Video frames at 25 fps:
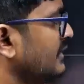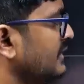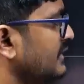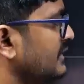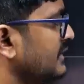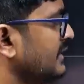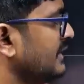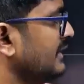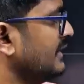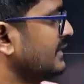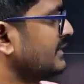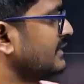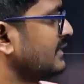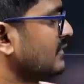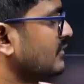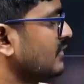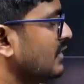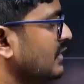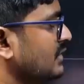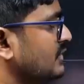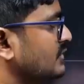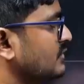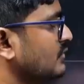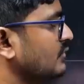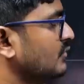this relation
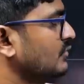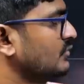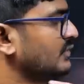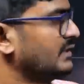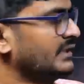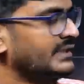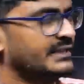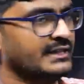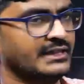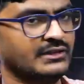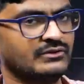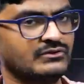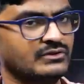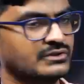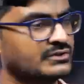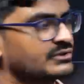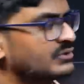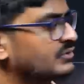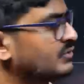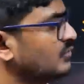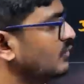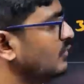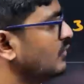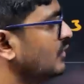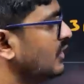cos 2 theta equals
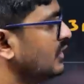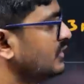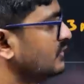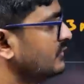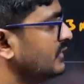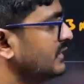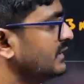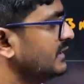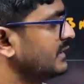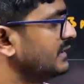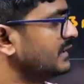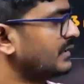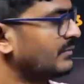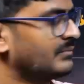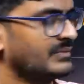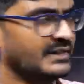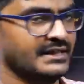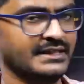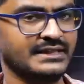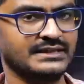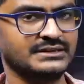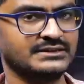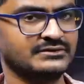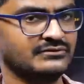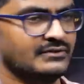to 2 cos square theta
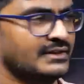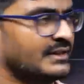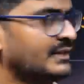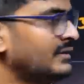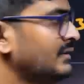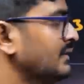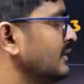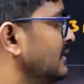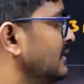minus 1.